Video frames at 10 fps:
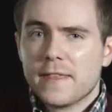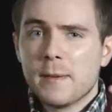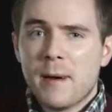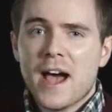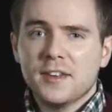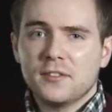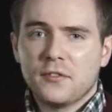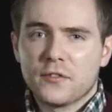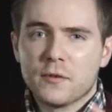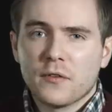They passed
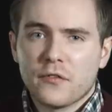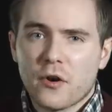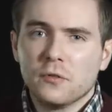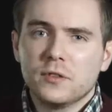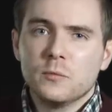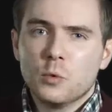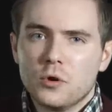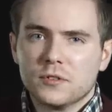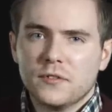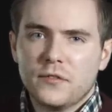through a frozen
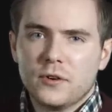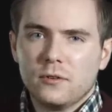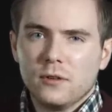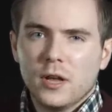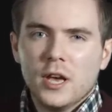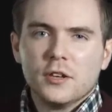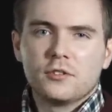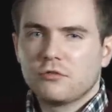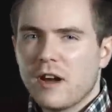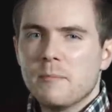waterfall,
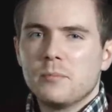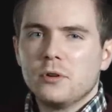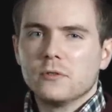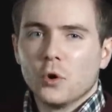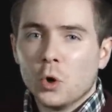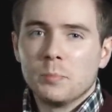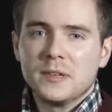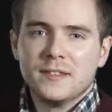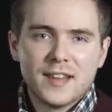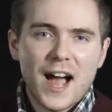scrambled up,
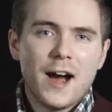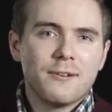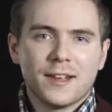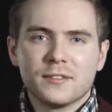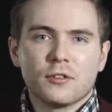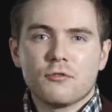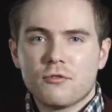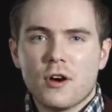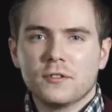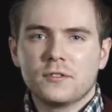down, and
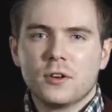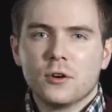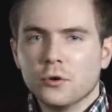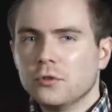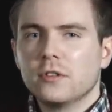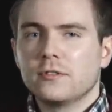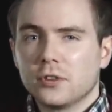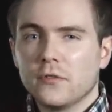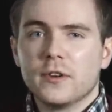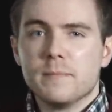across
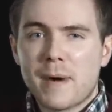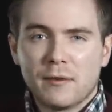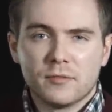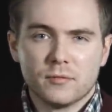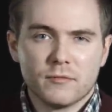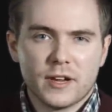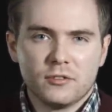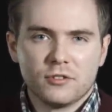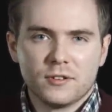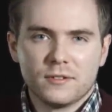undiscovered mountain
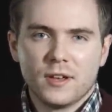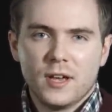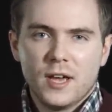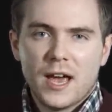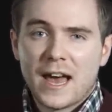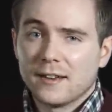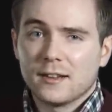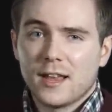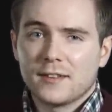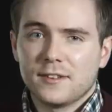ranges and
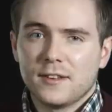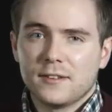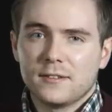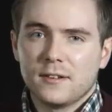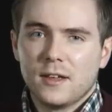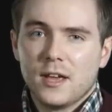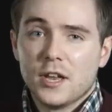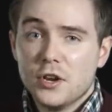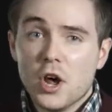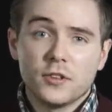glaciers,
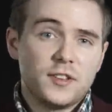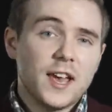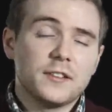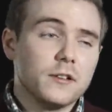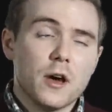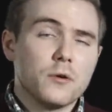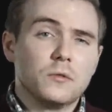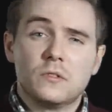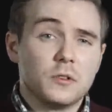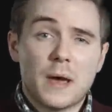not yet
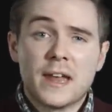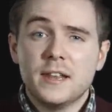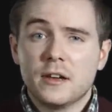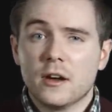known to any